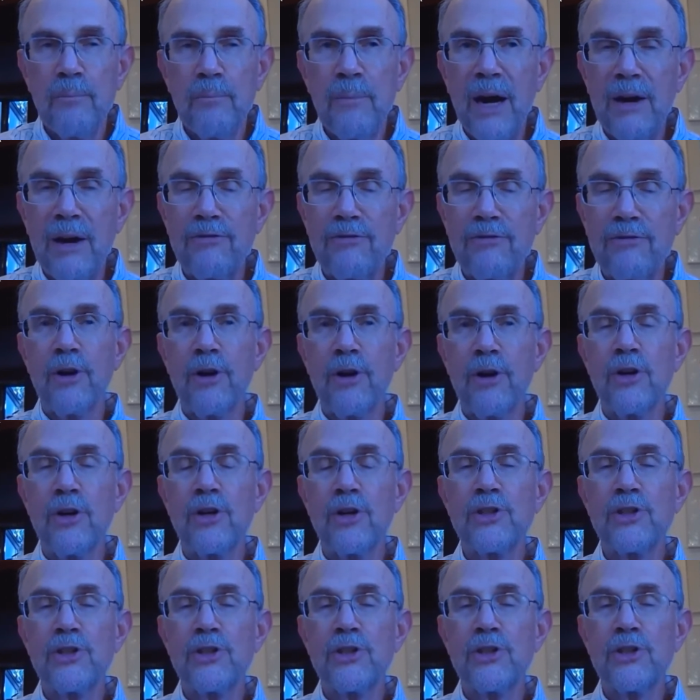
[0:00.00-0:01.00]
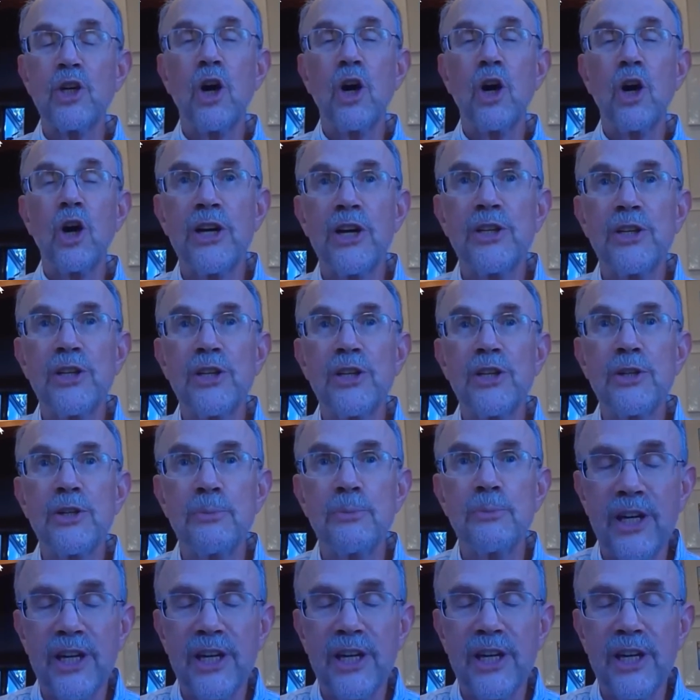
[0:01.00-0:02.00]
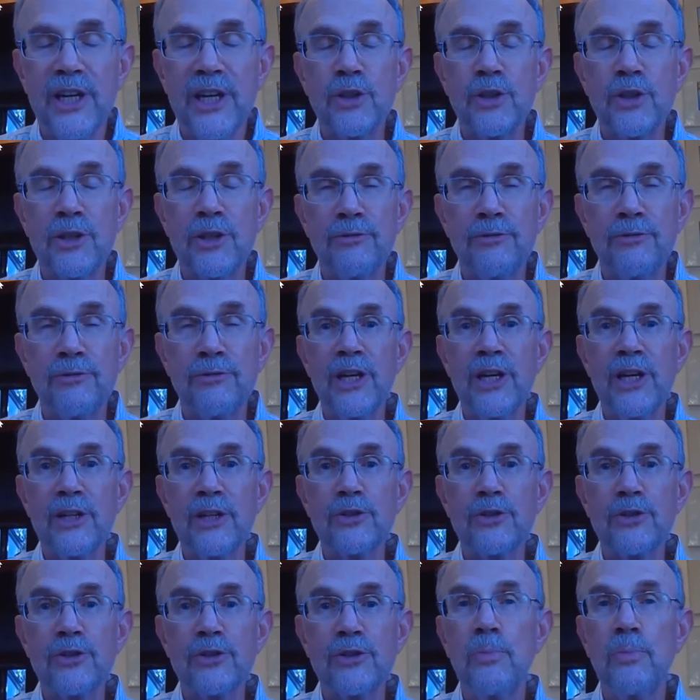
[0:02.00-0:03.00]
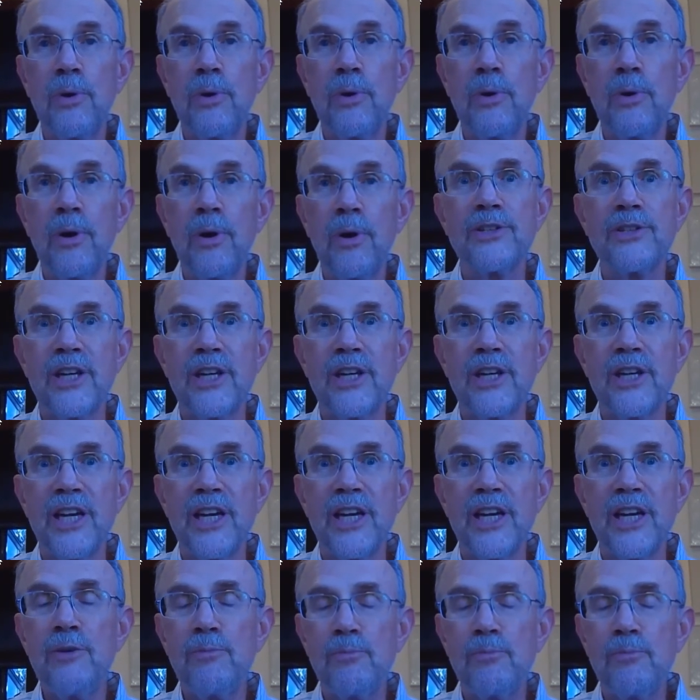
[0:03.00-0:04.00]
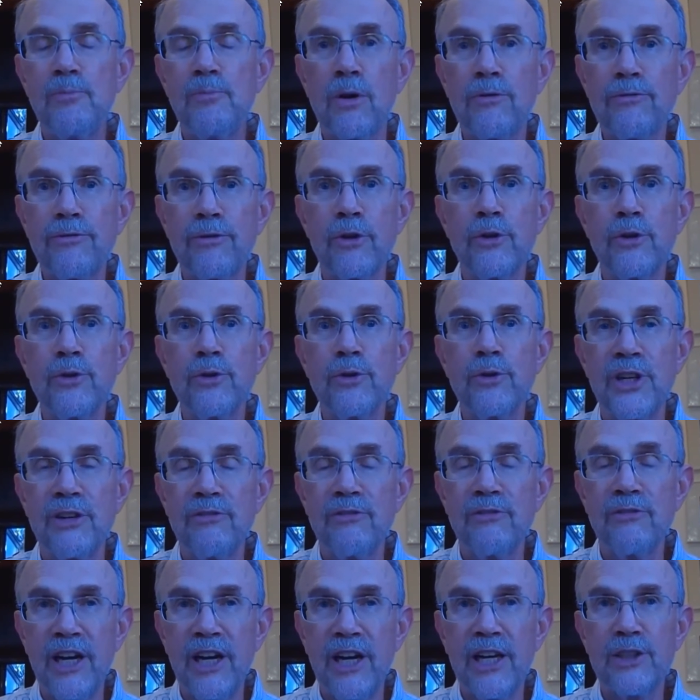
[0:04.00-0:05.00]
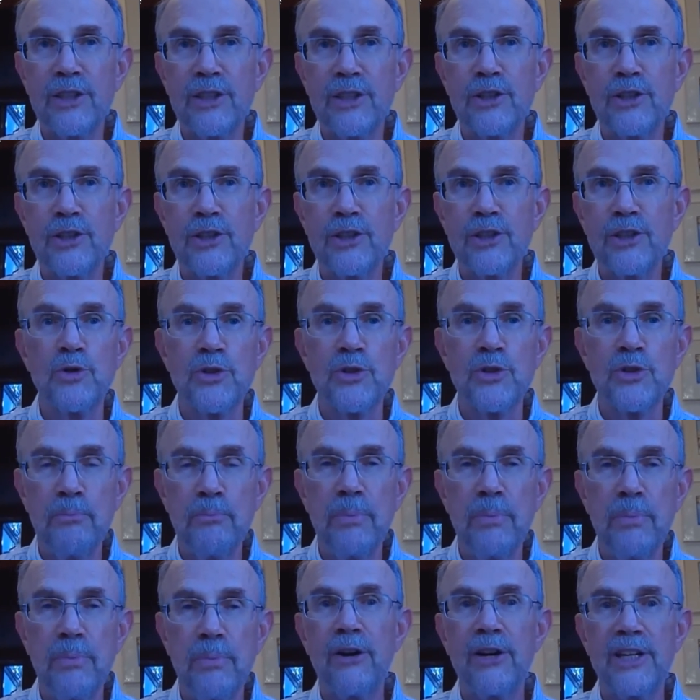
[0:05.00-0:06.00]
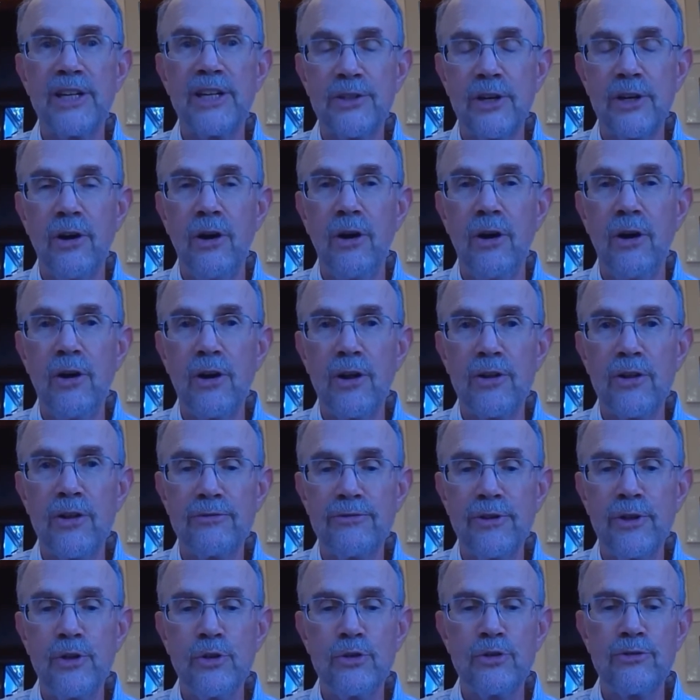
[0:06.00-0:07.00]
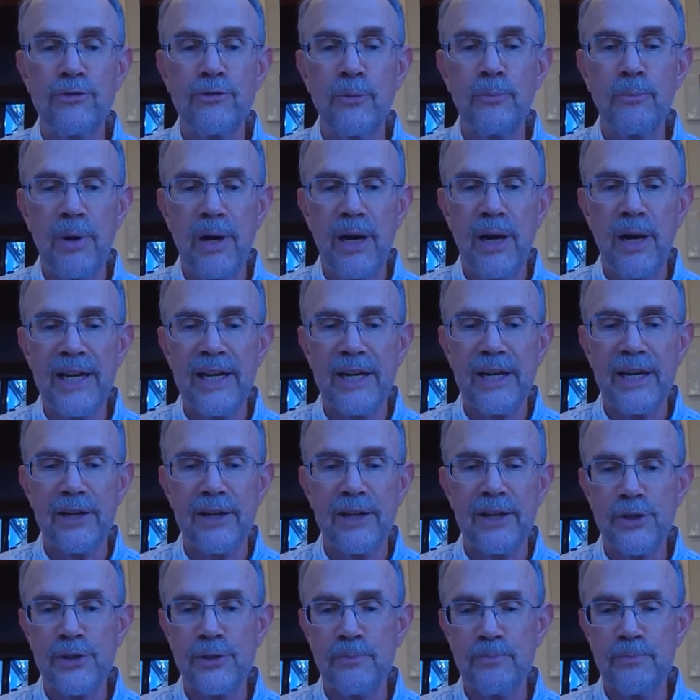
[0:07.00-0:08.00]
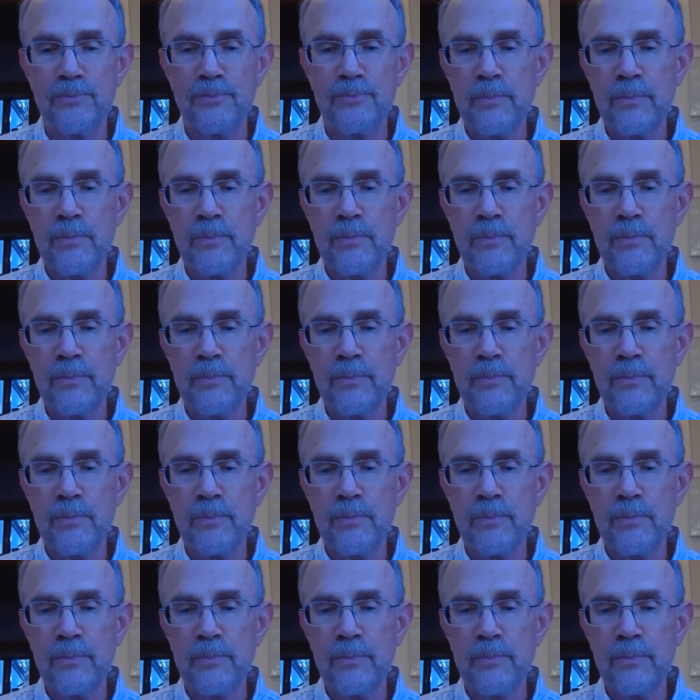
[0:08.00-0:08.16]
My first encouragement to each of you is to please eat more fruits and vegetables and berries and all of the foods from plants.